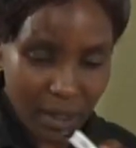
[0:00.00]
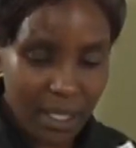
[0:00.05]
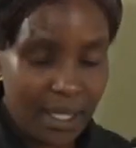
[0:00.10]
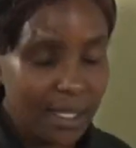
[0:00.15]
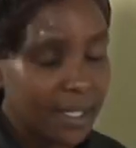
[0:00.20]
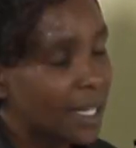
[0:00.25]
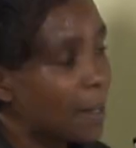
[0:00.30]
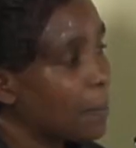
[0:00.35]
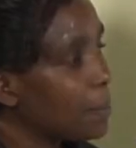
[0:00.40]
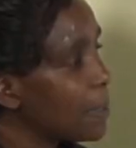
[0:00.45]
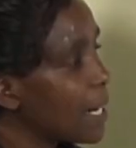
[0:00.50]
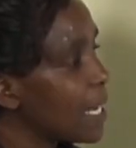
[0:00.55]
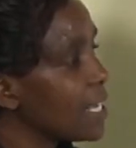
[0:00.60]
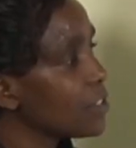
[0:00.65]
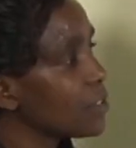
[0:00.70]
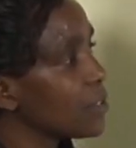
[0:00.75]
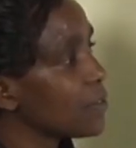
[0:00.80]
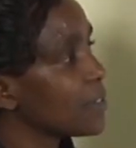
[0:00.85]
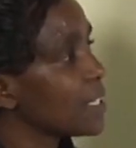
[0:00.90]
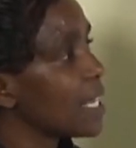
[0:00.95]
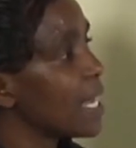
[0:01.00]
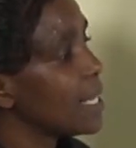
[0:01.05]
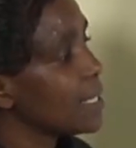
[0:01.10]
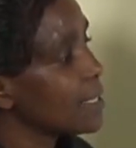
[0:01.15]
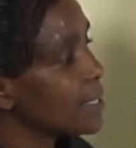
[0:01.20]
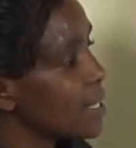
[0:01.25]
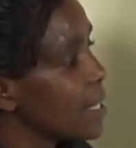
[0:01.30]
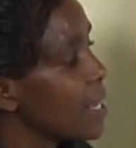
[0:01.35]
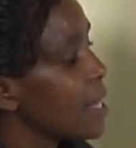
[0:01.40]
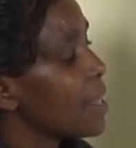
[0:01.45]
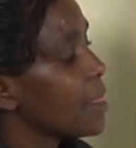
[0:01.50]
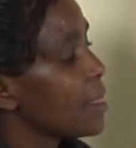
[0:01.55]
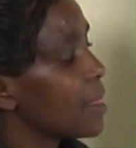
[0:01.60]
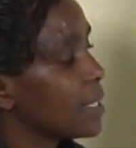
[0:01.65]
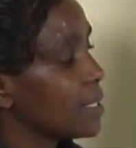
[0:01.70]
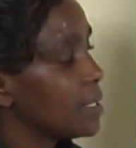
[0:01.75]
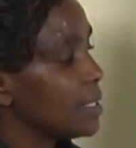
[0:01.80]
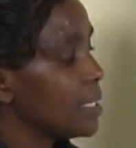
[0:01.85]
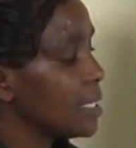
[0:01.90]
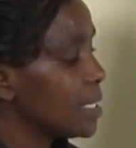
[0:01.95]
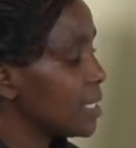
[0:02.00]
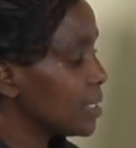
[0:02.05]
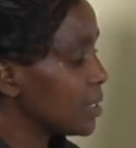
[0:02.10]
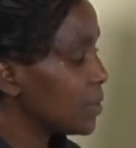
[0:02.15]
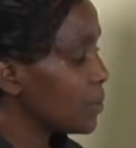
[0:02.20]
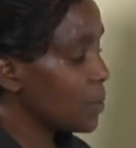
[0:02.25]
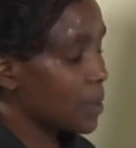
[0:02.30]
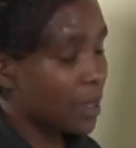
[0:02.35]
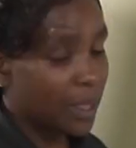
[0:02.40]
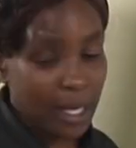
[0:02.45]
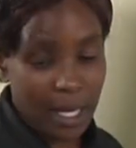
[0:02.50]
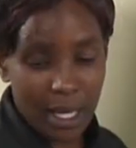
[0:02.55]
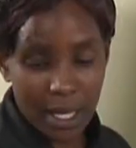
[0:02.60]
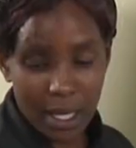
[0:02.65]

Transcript: is a branch of science that deals with